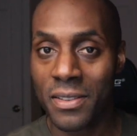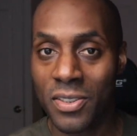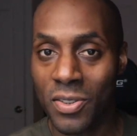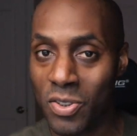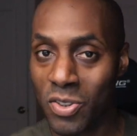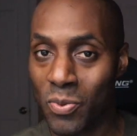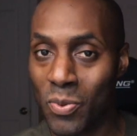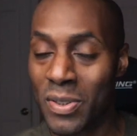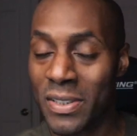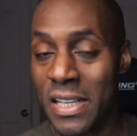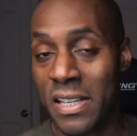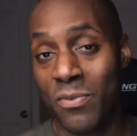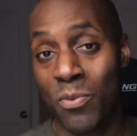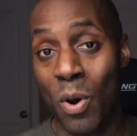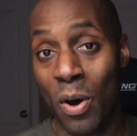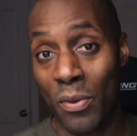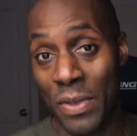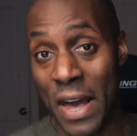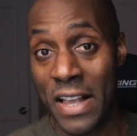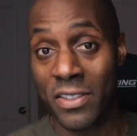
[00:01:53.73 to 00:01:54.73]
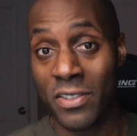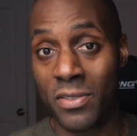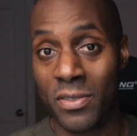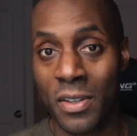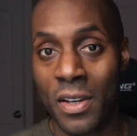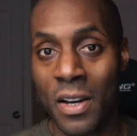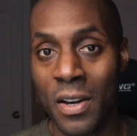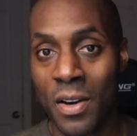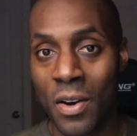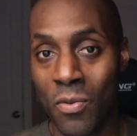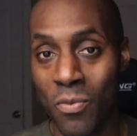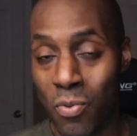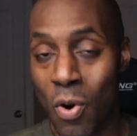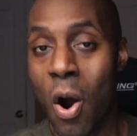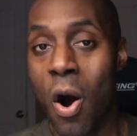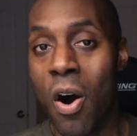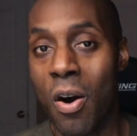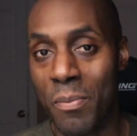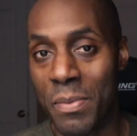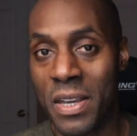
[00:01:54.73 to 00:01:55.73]
So someone says, well, that's
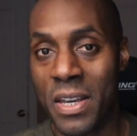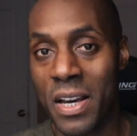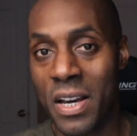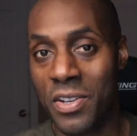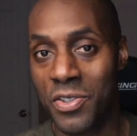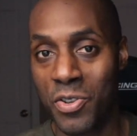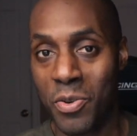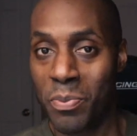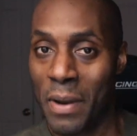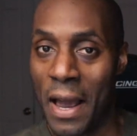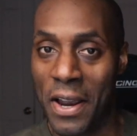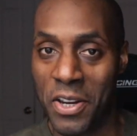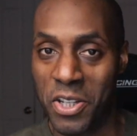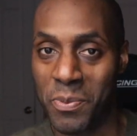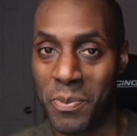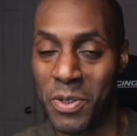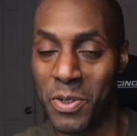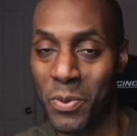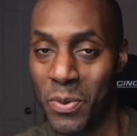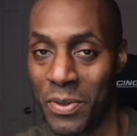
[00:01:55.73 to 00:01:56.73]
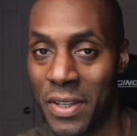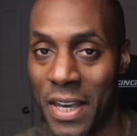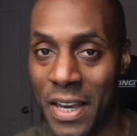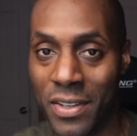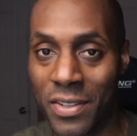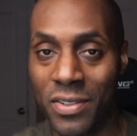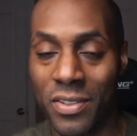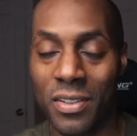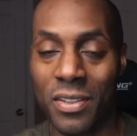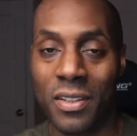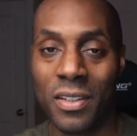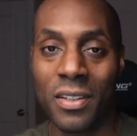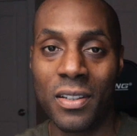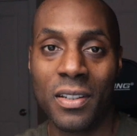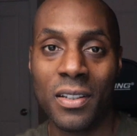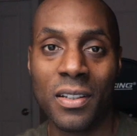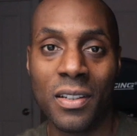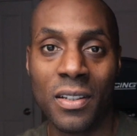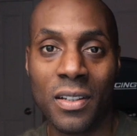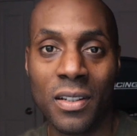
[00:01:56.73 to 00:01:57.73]
wrong because you're black, you should be doing this.
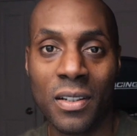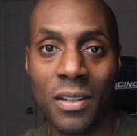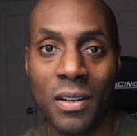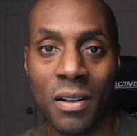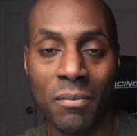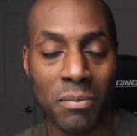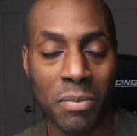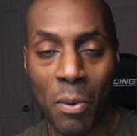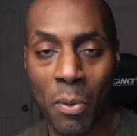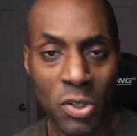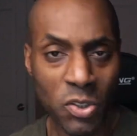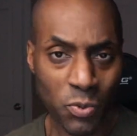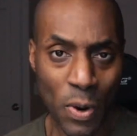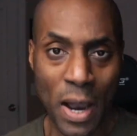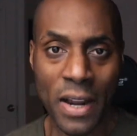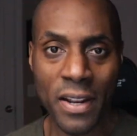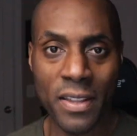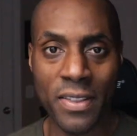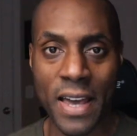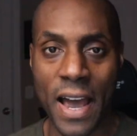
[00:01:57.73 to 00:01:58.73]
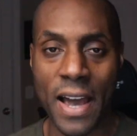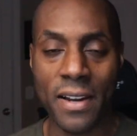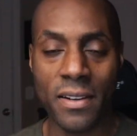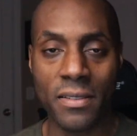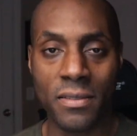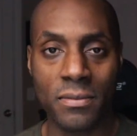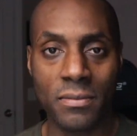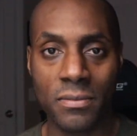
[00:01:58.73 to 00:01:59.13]
But what's right in that?